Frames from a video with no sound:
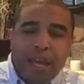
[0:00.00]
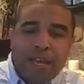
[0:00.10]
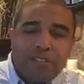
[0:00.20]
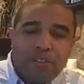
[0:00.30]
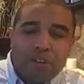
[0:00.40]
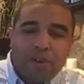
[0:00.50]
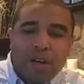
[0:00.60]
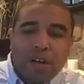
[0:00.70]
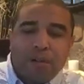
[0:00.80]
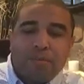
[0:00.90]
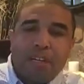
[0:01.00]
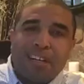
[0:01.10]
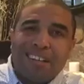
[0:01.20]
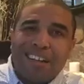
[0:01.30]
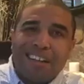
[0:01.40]
And so,
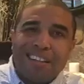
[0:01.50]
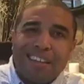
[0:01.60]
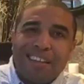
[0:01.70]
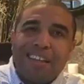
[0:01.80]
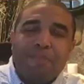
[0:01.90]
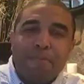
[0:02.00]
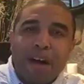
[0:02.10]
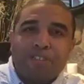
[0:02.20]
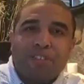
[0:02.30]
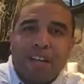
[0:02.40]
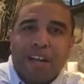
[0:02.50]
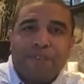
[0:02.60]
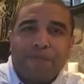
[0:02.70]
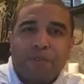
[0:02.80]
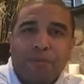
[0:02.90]
and the key mantra kind of